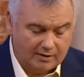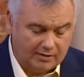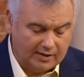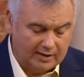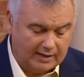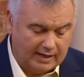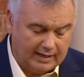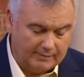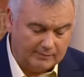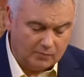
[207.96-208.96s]
at you there in the
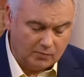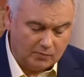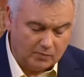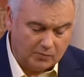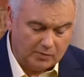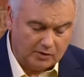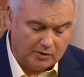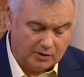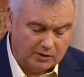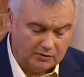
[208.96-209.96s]
movie,
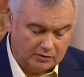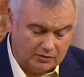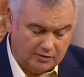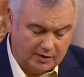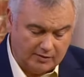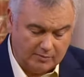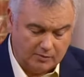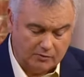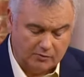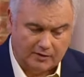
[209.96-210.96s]
Arrow